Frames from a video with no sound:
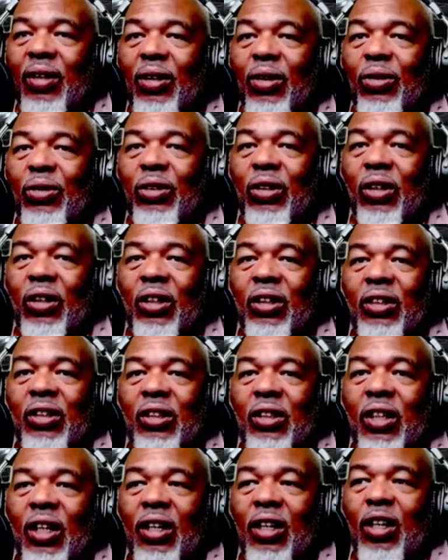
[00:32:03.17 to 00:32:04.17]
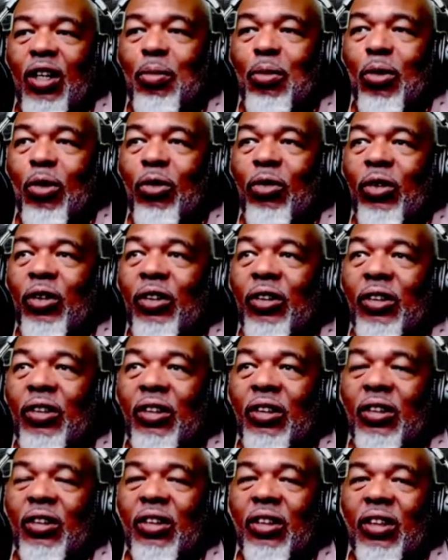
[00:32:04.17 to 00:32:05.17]
Oh, Chucky says I can come over.
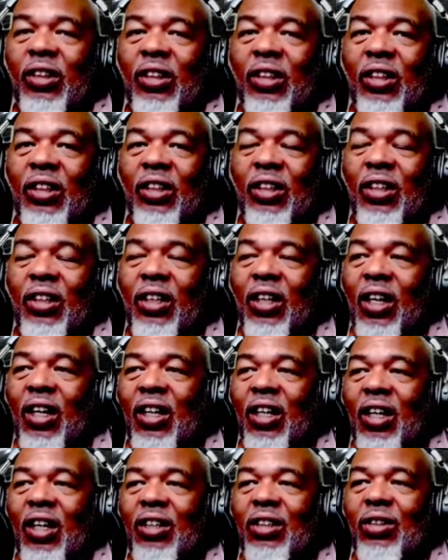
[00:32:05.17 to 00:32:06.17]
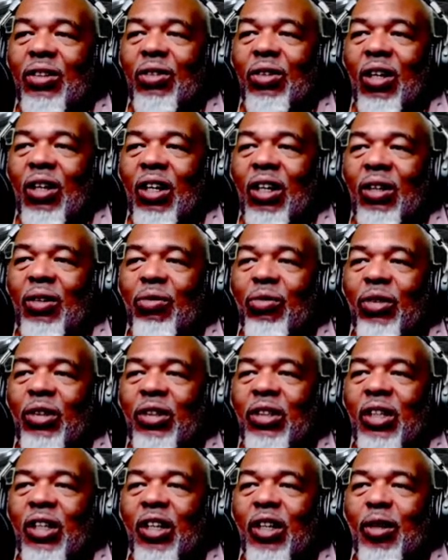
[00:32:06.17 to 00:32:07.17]
I got to uh,
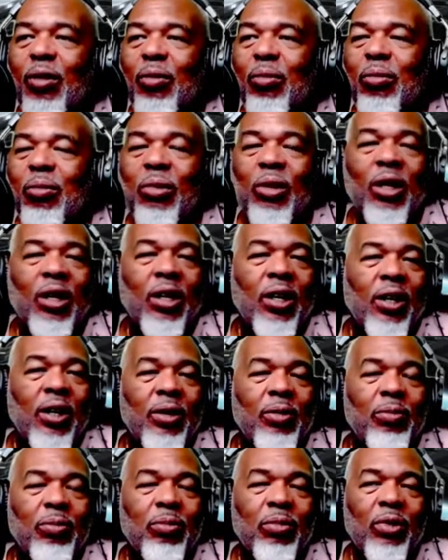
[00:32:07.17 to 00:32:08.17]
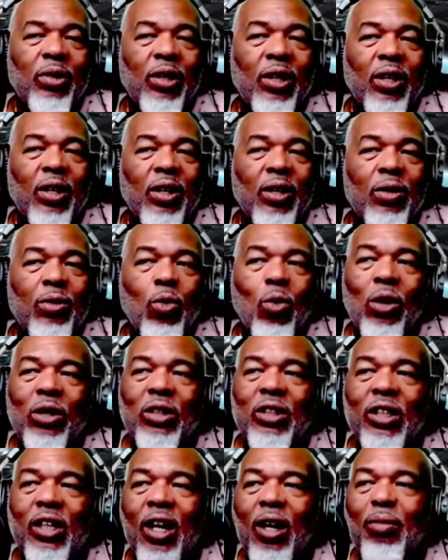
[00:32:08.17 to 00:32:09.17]
visit him uh, on
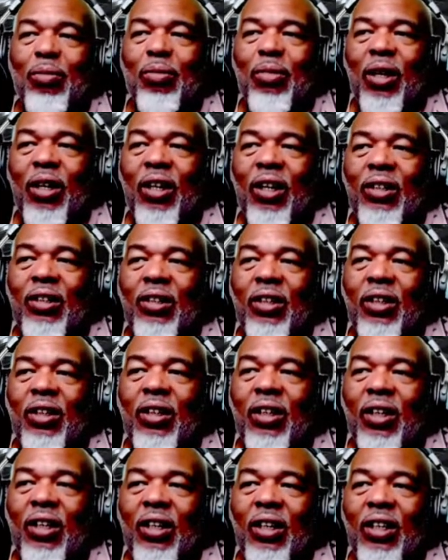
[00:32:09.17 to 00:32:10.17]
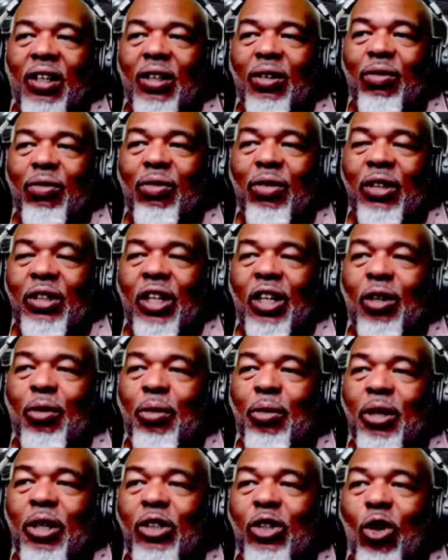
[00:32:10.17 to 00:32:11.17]
WhatsApp. I got to visit
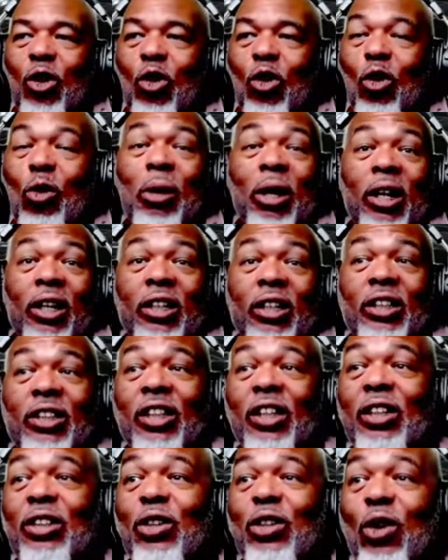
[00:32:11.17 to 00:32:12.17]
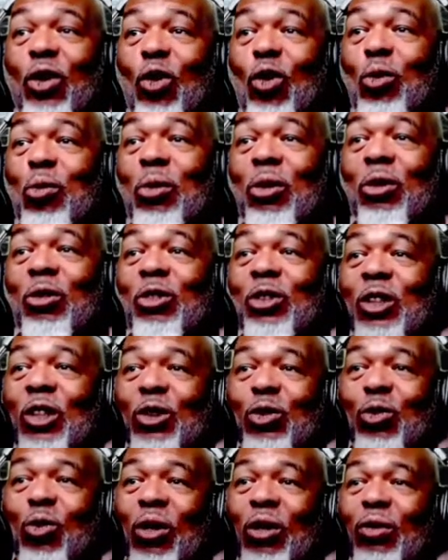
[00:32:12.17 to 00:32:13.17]
him in his home. I got to see his home. It was
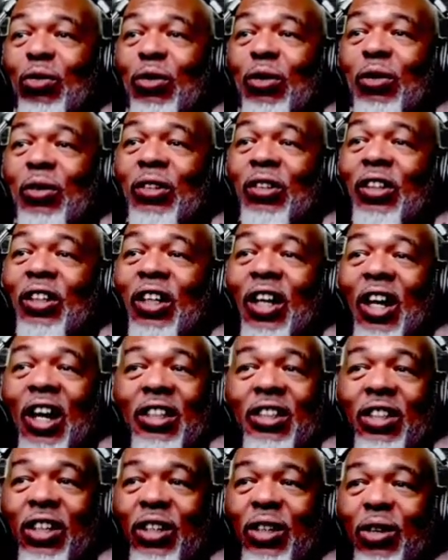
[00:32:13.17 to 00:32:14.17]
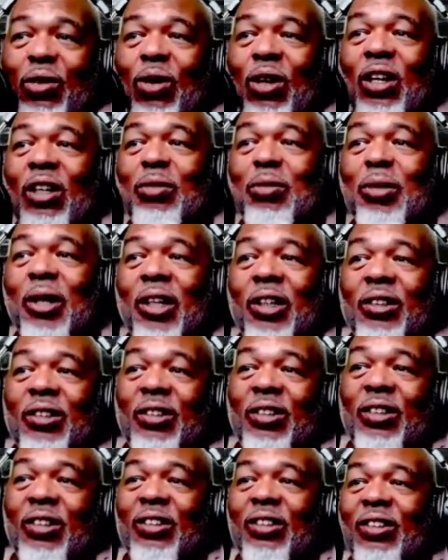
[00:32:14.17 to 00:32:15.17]
just wonderful. I tell you what,
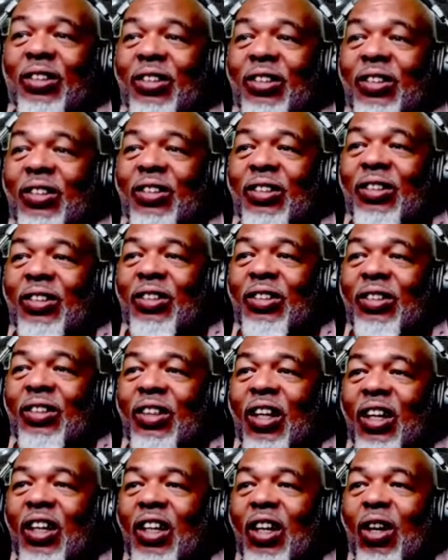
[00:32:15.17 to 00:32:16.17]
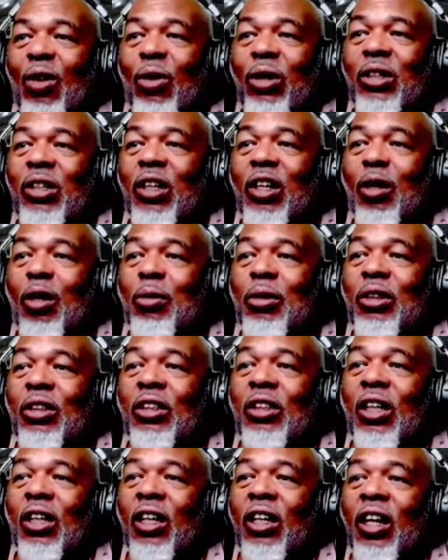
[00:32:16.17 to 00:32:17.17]
man, I can't wait to come
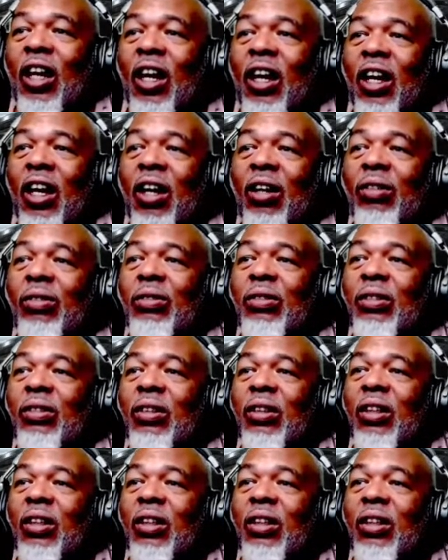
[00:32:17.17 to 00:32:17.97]
and, and hang out.